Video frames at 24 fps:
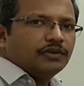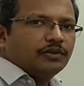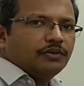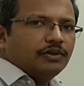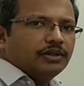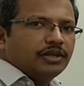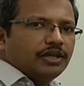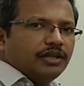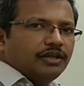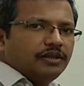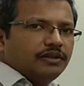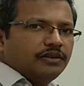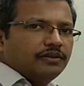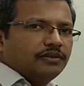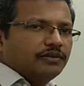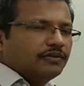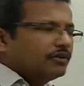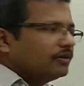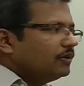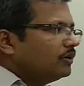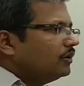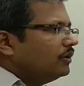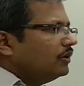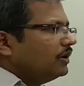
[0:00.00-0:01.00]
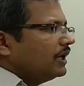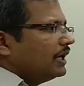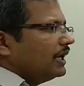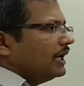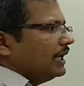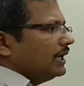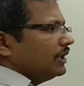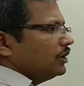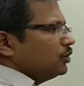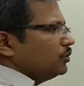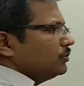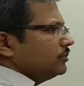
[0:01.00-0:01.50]
Okay, so
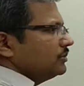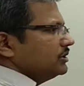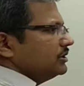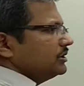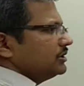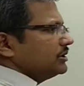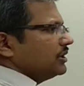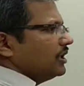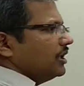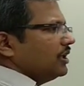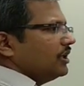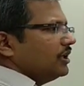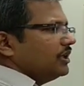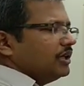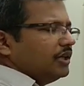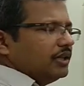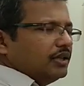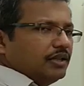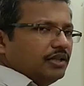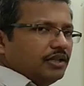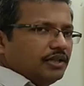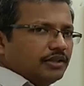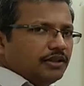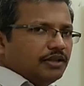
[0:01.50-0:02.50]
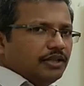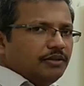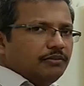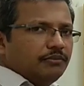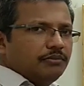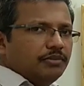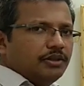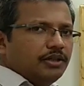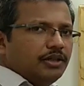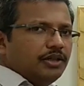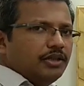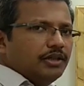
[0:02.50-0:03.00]
anomers are nothing
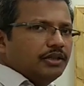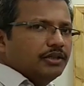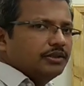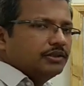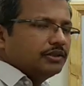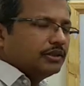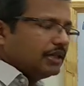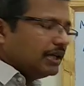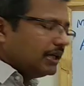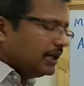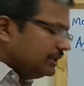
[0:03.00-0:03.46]
but the